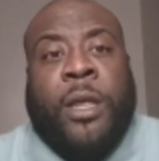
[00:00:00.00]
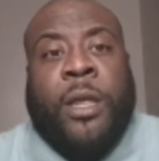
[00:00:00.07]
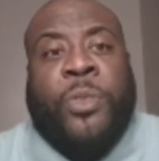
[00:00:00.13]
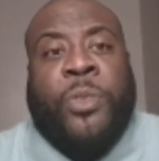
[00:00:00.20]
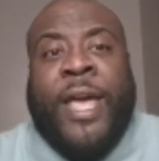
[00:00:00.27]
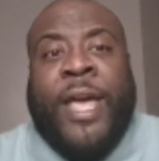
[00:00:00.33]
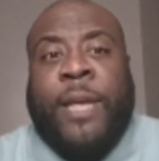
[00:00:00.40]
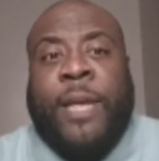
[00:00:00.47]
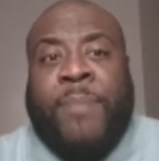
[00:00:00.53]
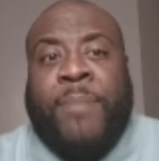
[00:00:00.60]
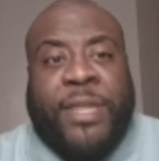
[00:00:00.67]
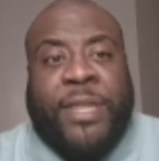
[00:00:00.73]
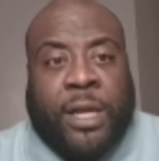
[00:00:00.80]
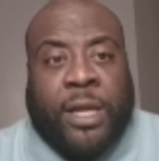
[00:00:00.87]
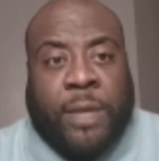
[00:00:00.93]
They can
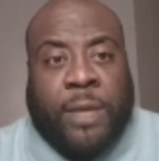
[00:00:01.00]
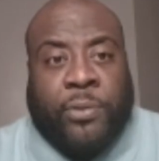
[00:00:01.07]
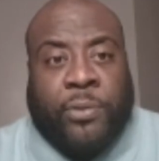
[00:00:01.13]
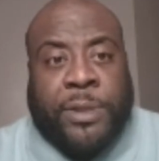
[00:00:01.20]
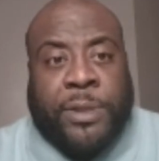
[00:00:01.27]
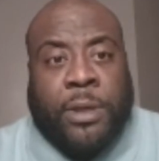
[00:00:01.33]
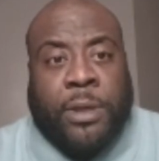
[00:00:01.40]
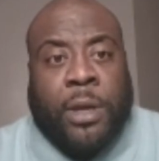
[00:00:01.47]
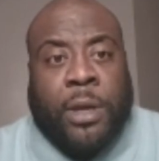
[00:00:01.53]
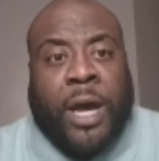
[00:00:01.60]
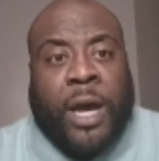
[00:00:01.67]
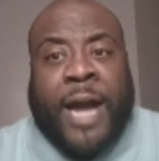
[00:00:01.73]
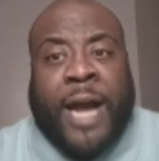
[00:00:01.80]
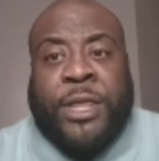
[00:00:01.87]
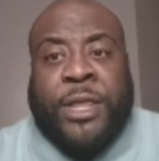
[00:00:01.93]
beat the Clippers.
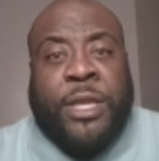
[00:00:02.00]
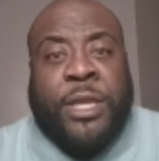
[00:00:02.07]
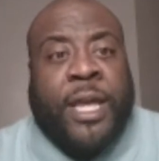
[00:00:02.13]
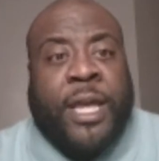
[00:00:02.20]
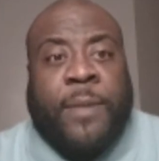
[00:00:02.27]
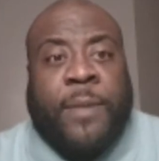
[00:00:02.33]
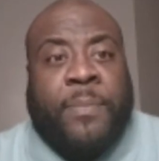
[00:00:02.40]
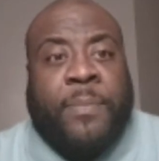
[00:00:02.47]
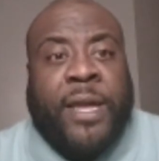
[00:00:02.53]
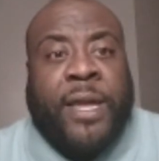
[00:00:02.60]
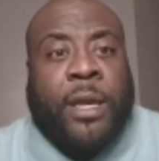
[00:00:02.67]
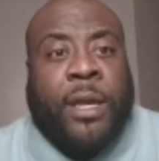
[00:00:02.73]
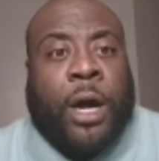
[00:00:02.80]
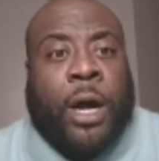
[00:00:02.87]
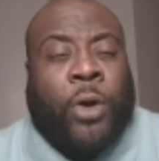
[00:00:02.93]
I think they can
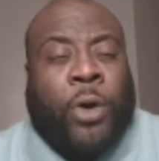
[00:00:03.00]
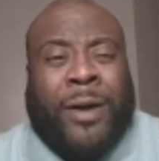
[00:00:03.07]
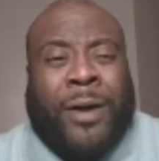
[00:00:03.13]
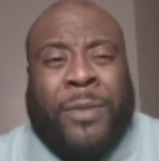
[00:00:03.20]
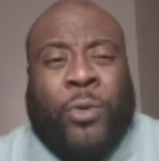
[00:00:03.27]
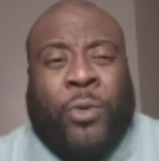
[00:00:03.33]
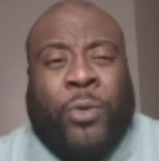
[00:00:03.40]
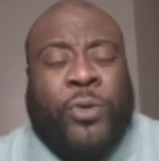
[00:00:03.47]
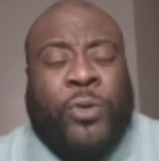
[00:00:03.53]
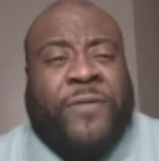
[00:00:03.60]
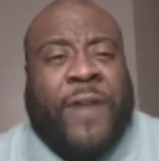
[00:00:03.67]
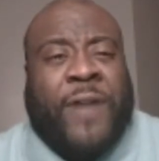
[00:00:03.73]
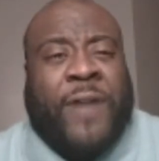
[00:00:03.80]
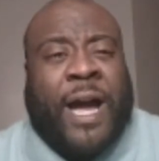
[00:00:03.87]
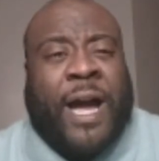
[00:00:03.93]
beat, who's
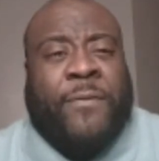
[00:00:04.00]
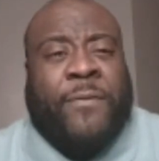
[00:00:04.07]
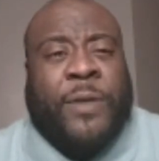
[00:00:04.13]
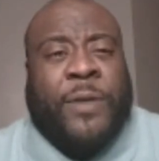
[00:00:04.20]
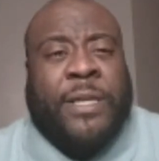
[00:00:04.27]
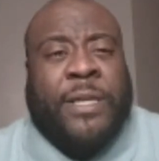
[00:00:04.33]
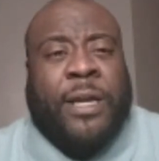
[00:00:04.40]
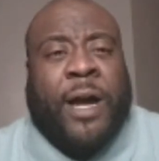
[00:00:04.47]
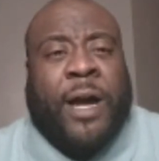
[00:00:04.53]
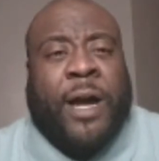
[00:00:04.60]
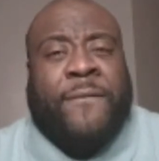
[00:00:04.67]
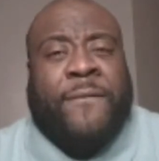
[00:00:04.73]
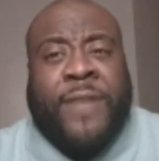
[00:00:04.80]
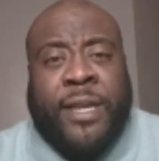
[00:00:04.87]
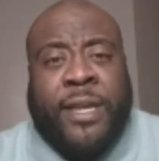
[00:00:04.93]
5? Was it
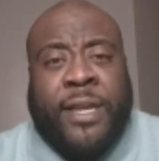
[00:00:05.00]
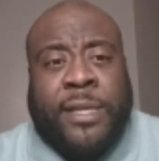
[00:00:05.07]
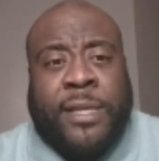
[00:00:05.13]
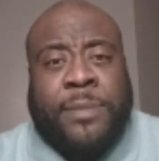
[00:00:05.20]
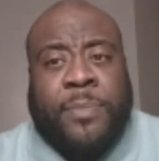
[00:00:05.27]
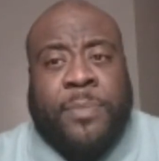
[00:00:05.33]
Phoenix?